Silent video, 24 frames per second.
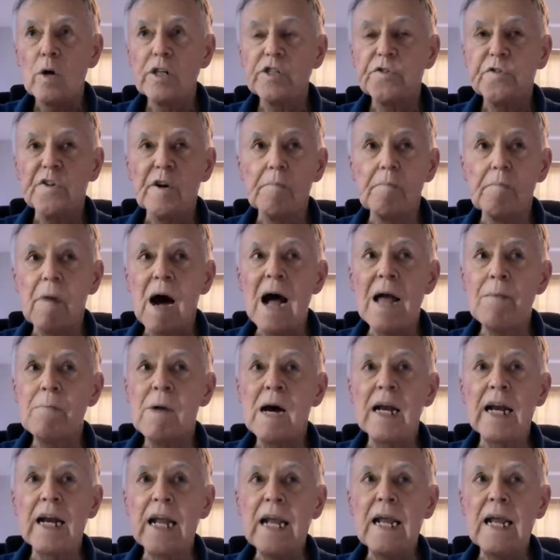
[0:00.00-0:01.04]
Which for
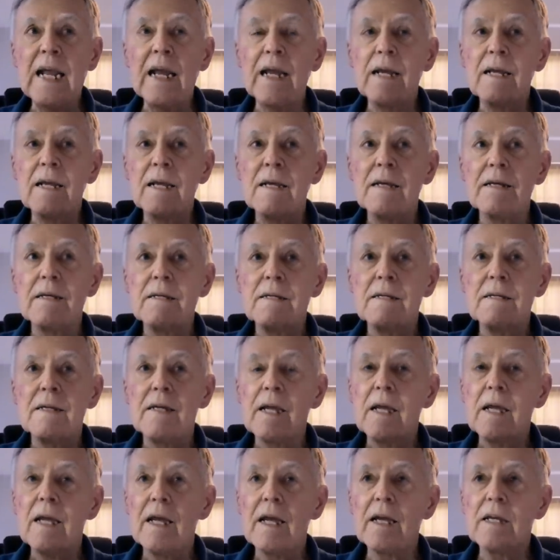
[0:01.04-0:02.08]
my money
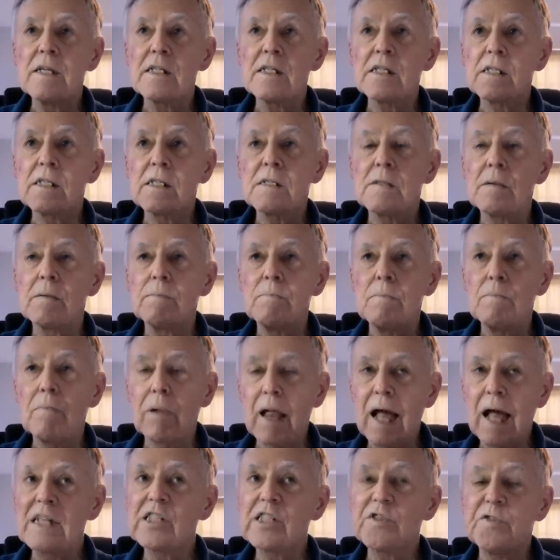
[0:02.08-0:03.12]
is
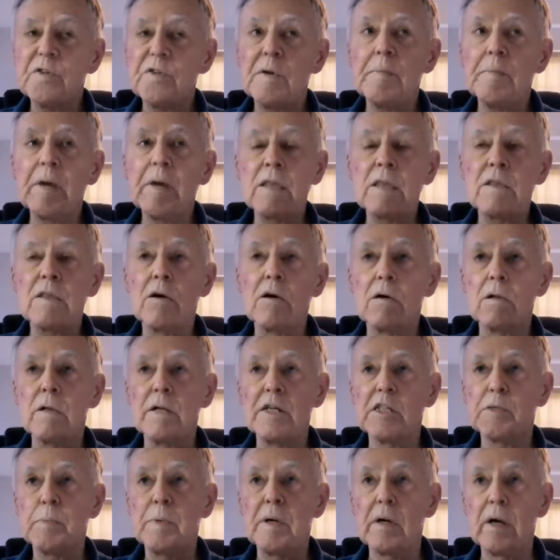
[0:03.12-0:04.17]
blaspheming the
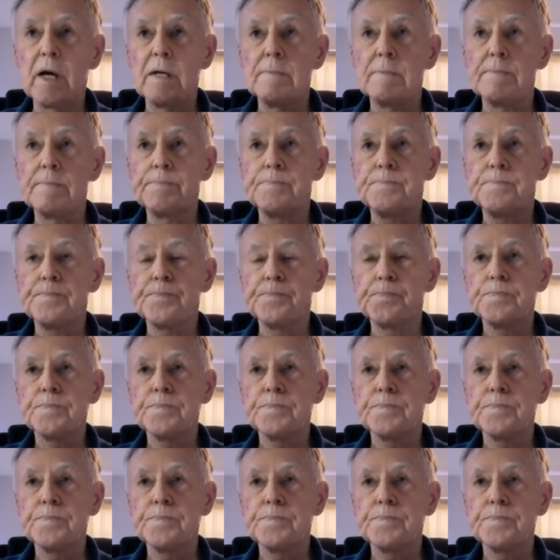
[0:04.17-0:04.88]
Holy Spirit.